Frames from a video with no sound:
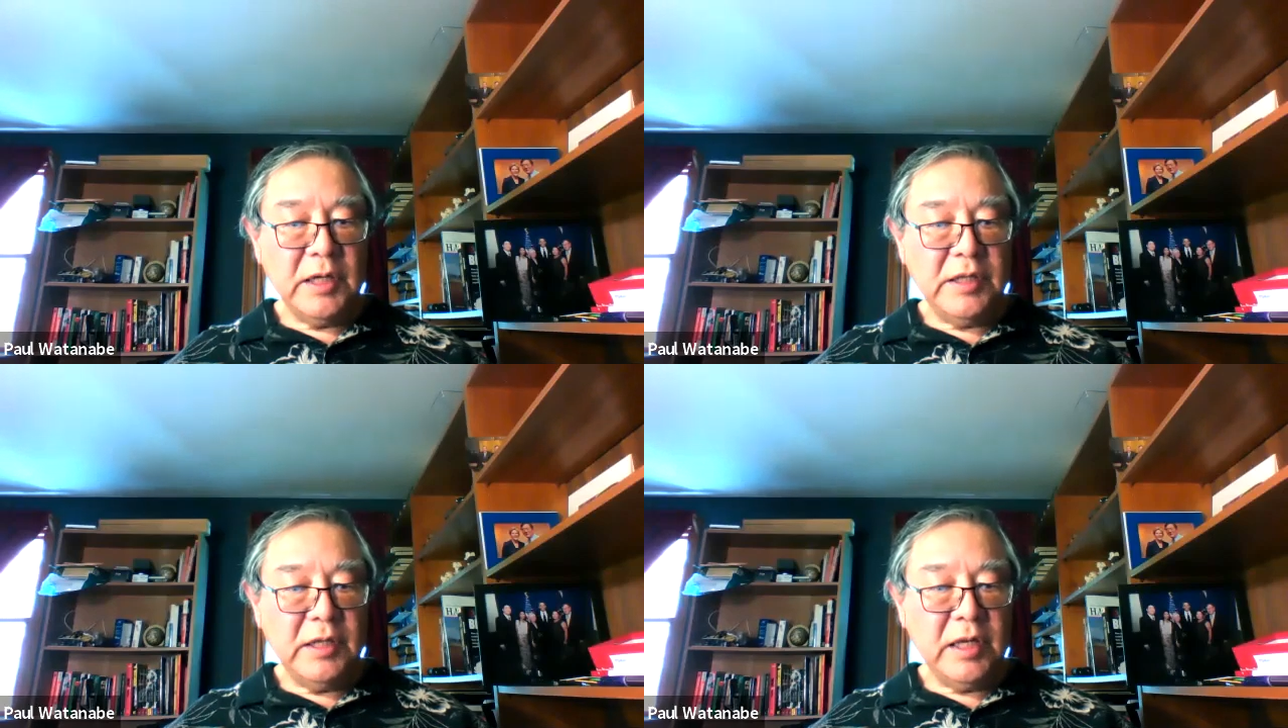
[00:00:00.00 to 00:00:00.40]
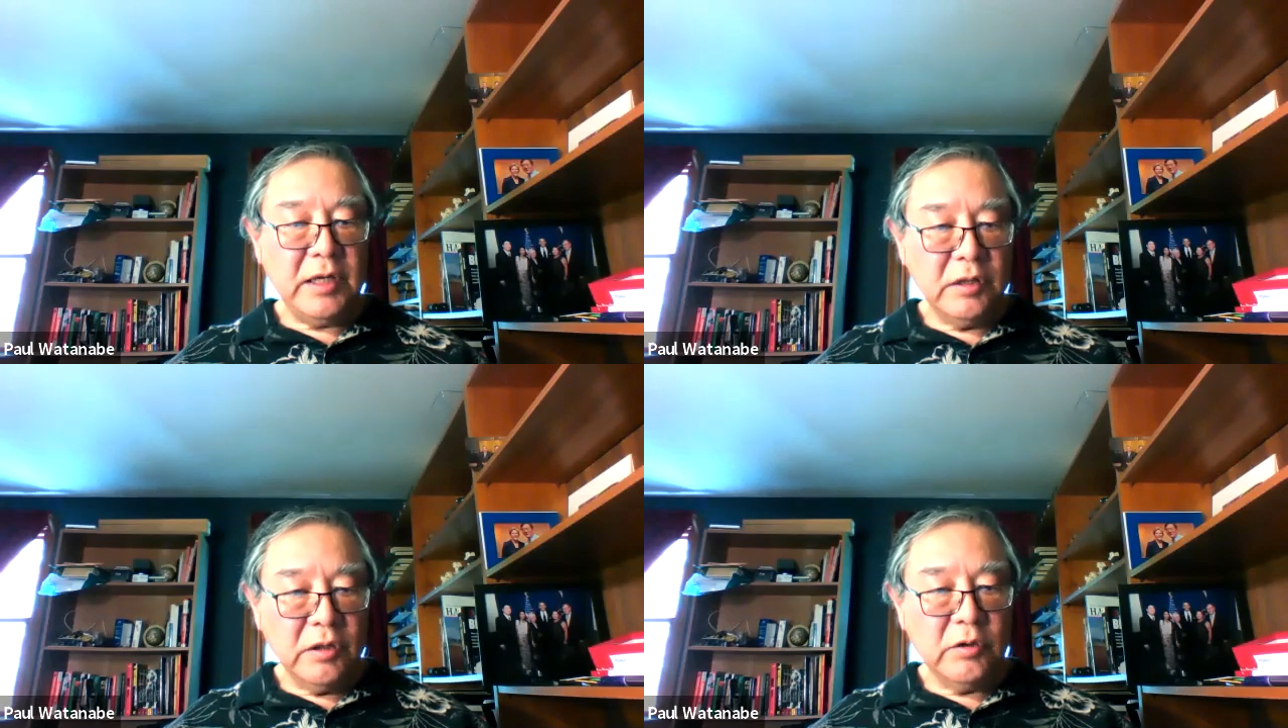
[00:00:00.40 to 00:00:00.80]
And I think they
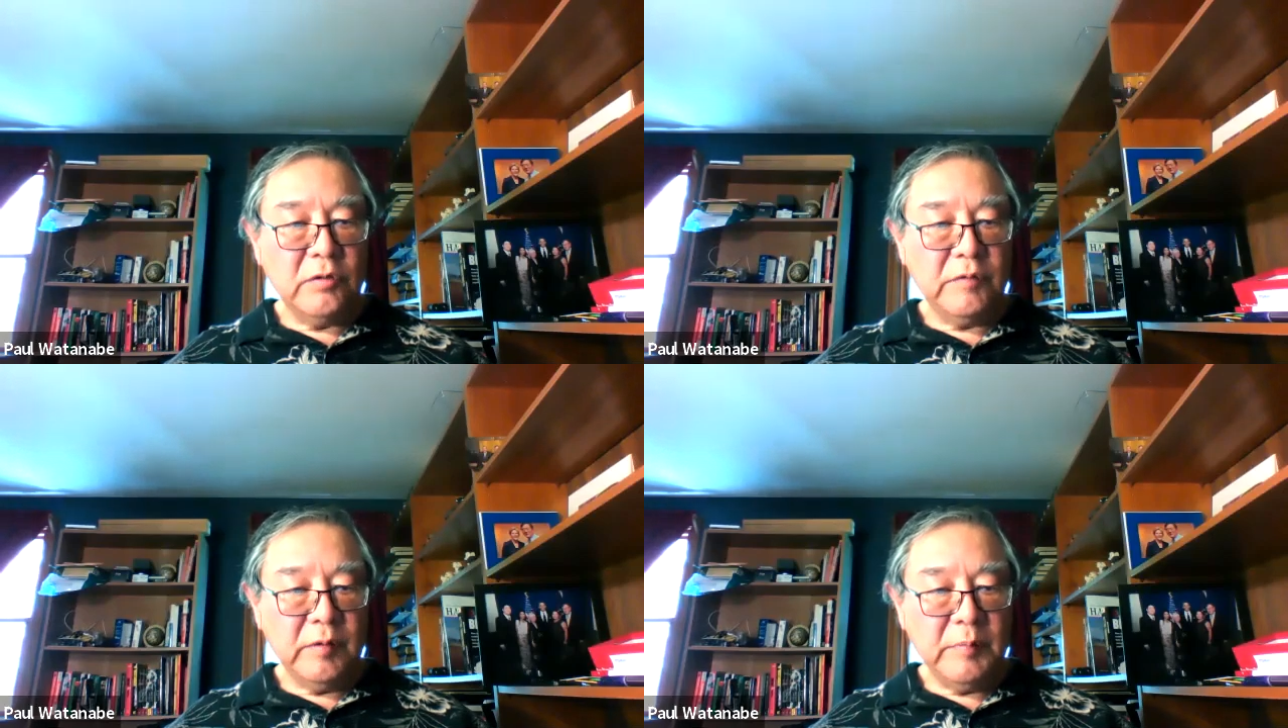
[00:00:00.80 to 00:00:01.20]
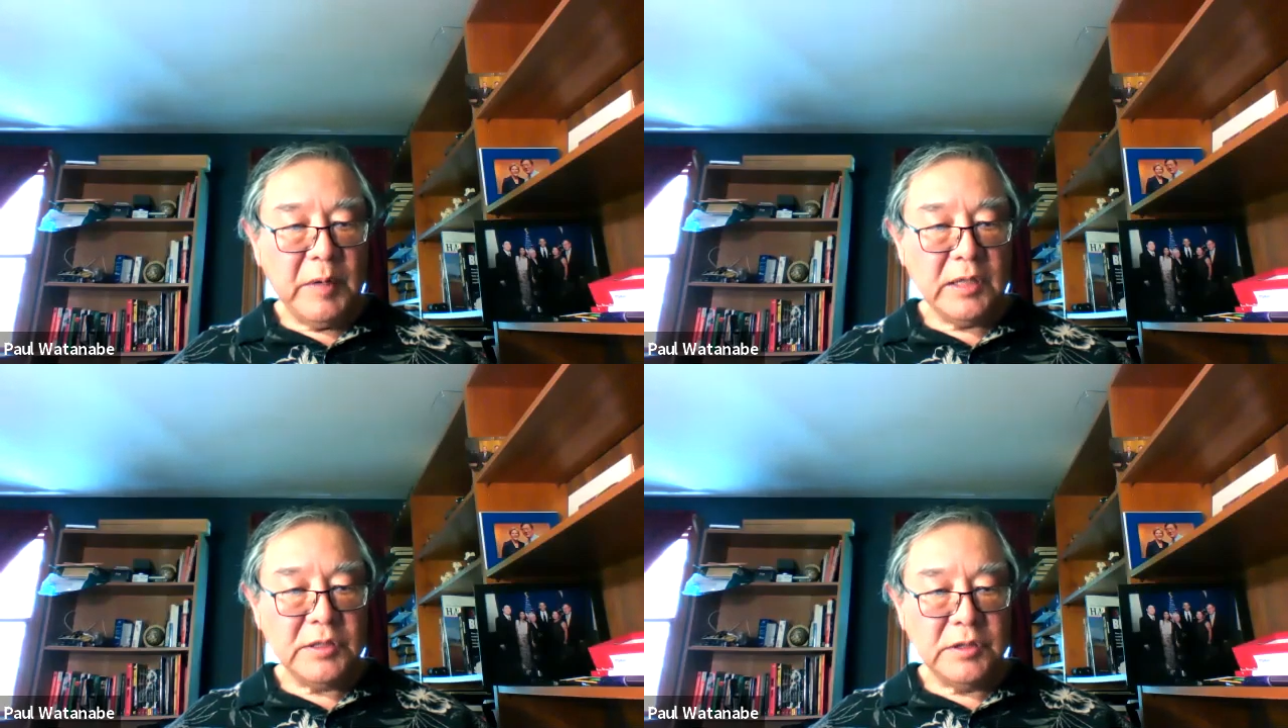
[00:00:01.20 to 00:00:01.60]
can learn from the
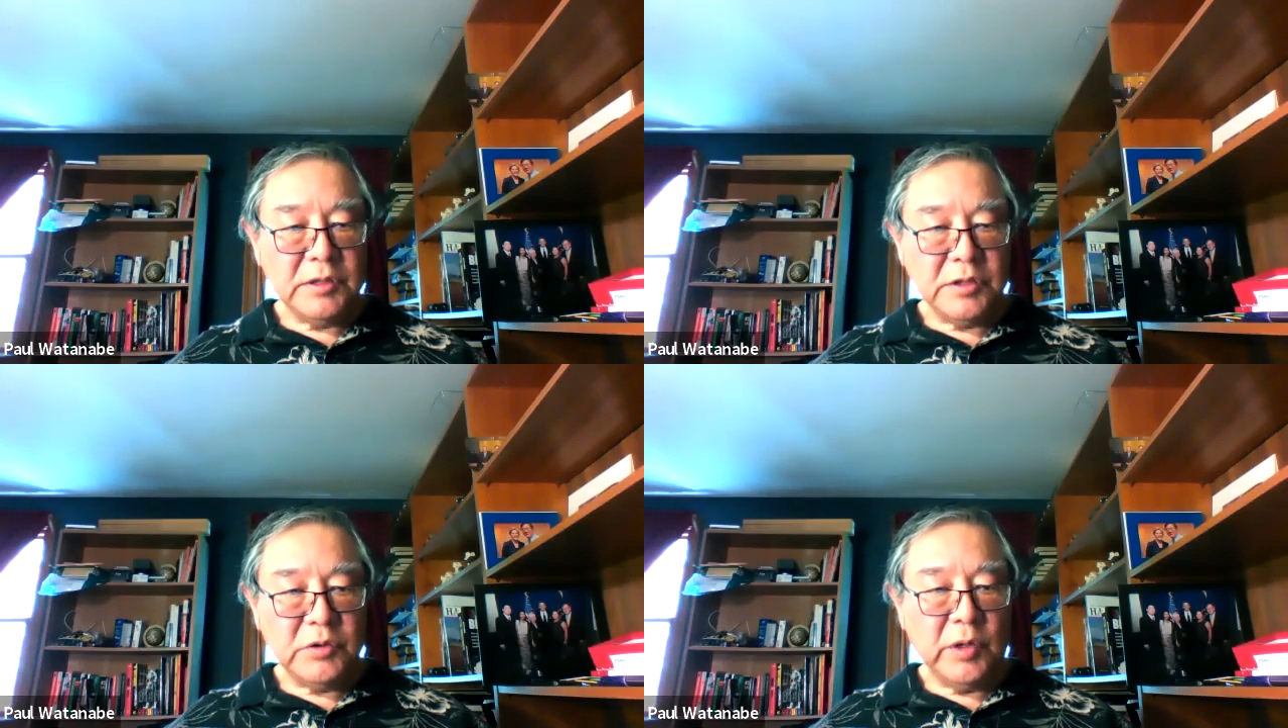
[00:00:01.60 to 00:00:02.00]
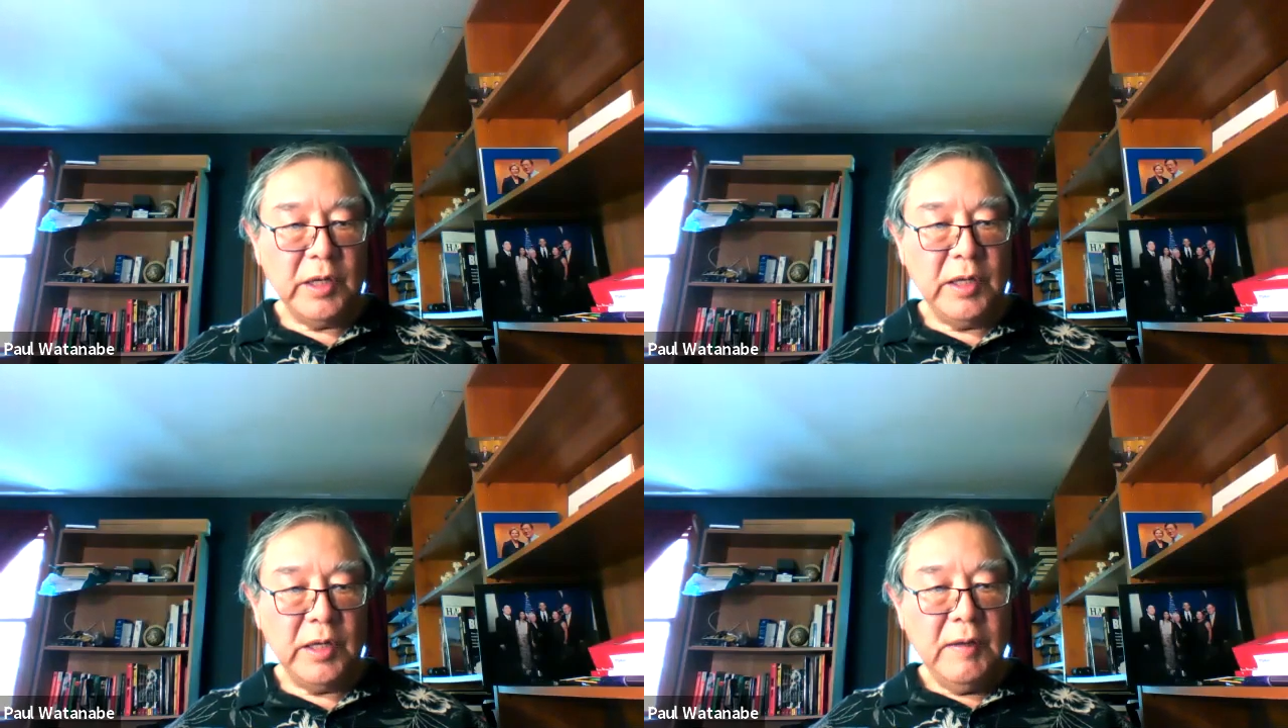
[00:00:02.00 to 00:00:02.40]
Boston
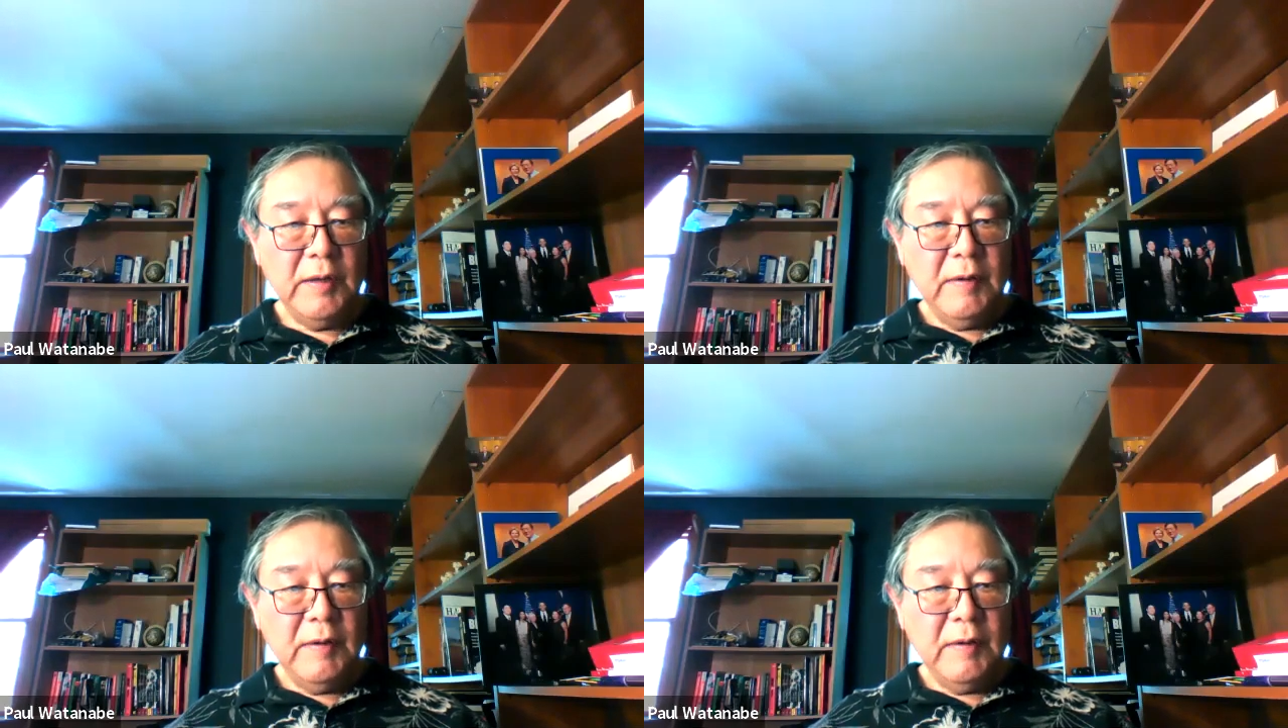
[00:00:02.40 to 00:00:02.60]
story